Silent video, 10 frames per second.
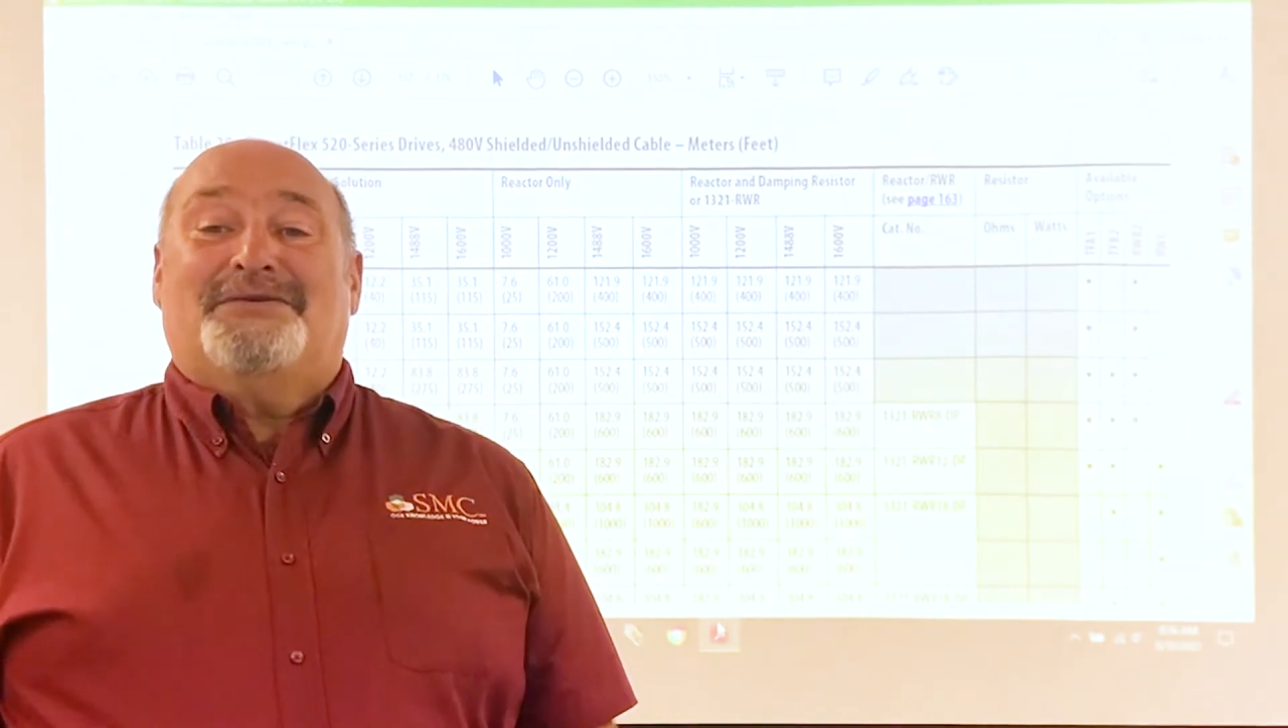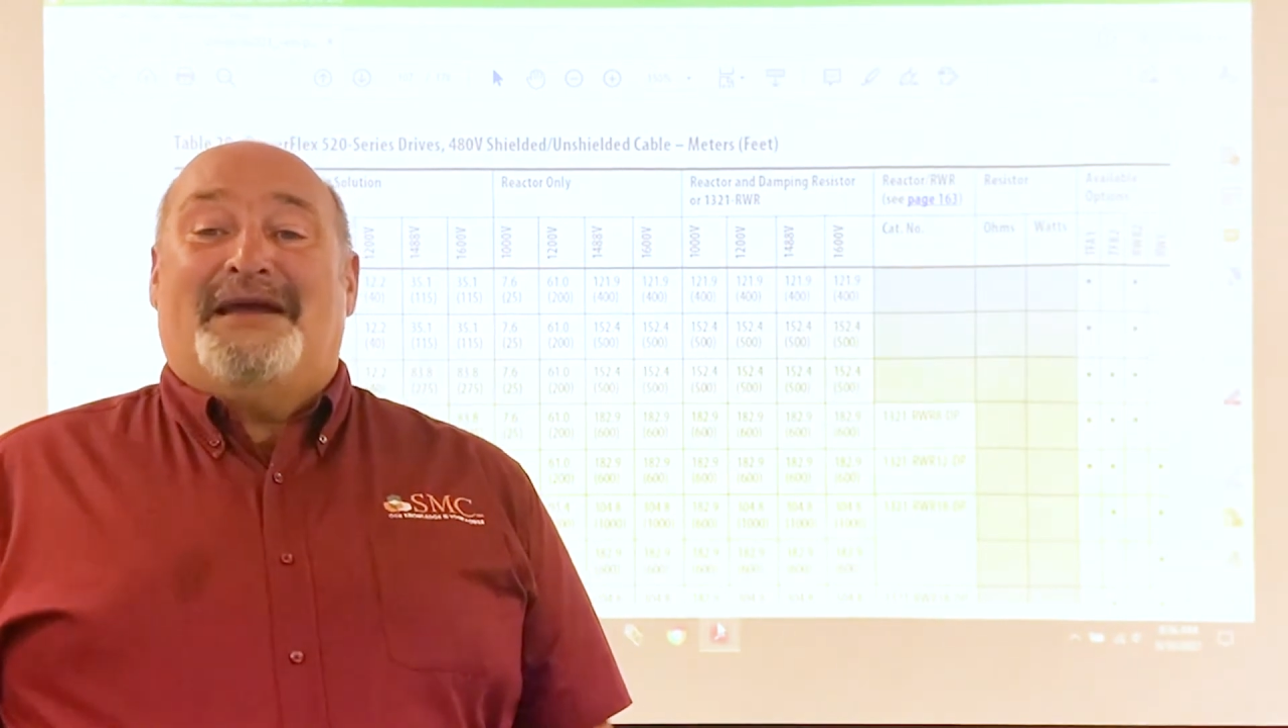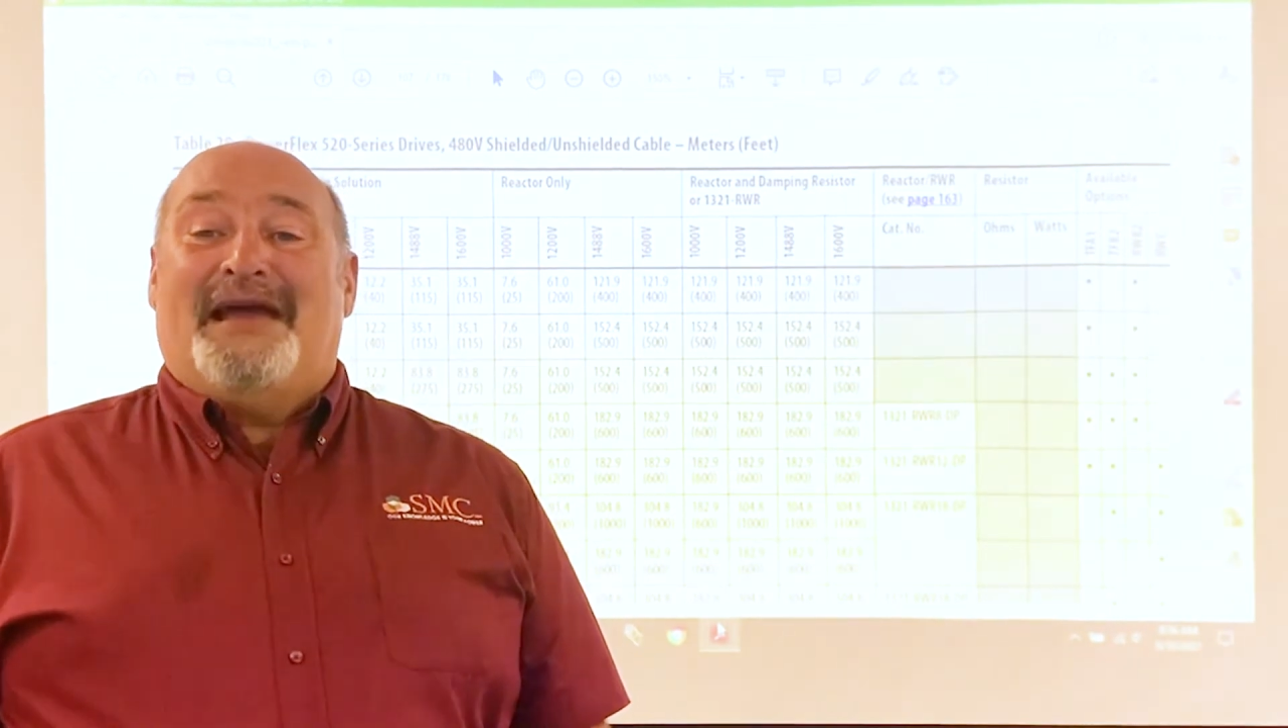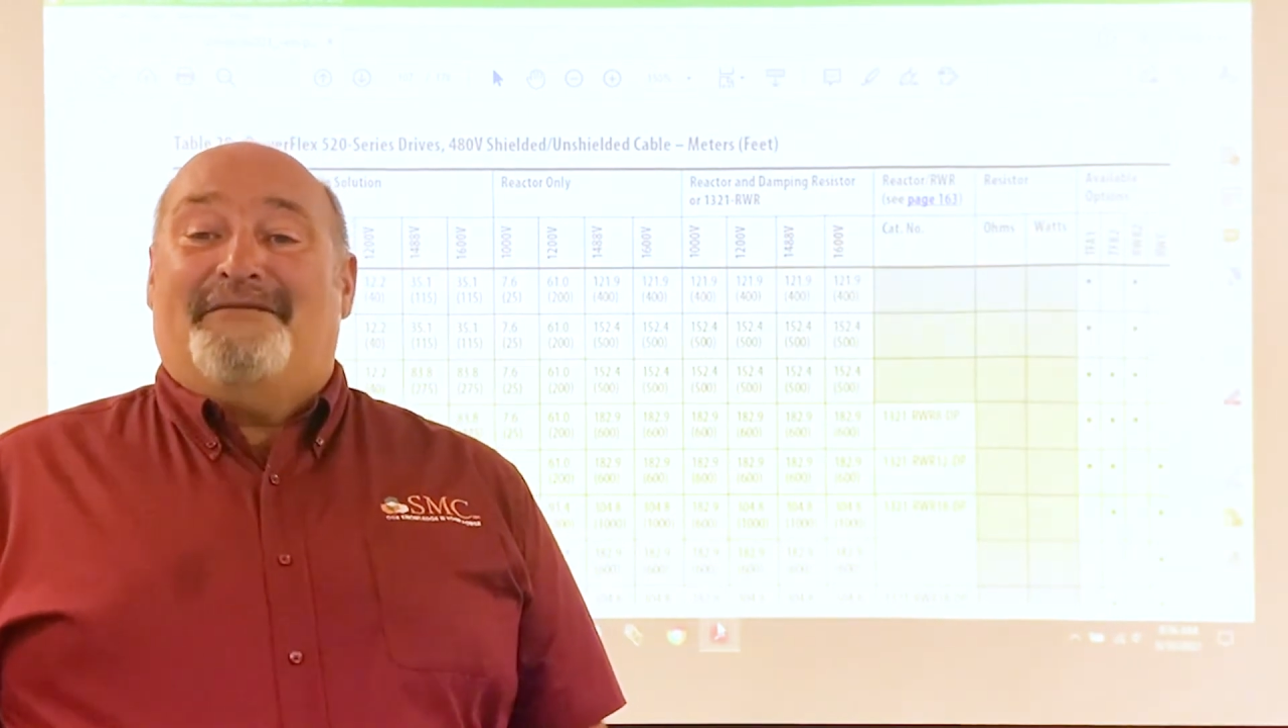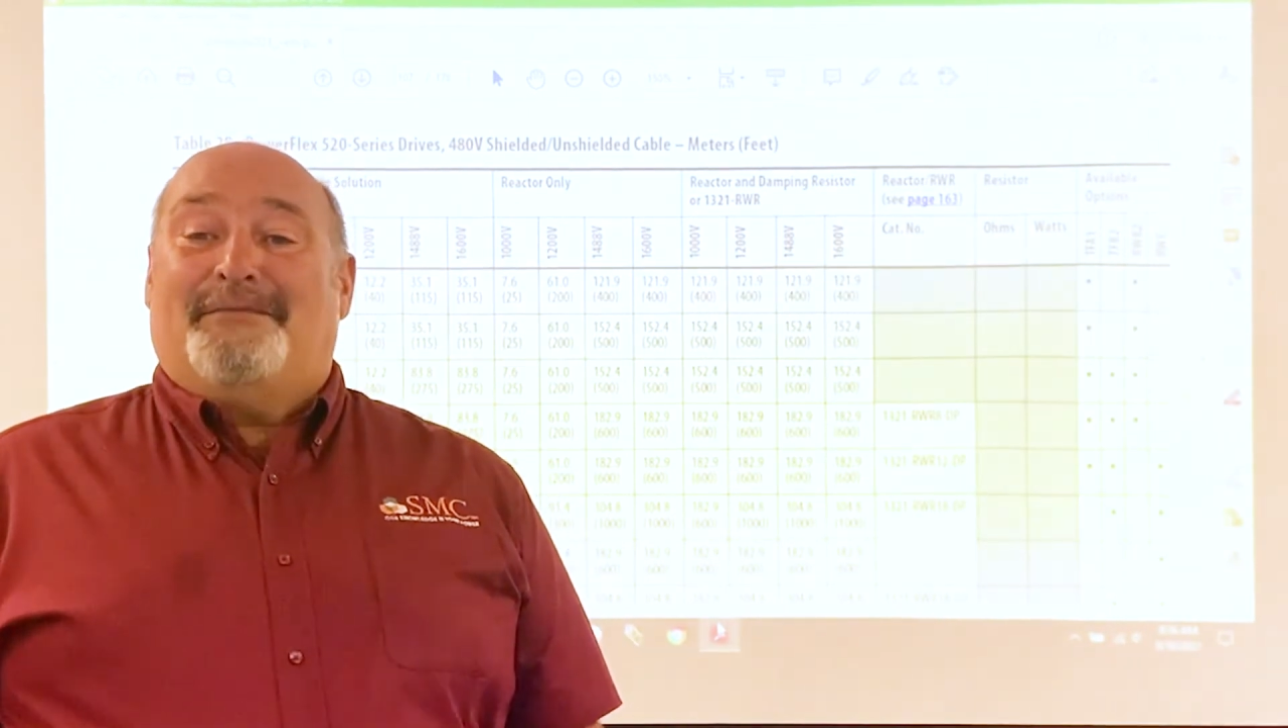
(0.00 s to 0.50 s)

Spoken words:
to have a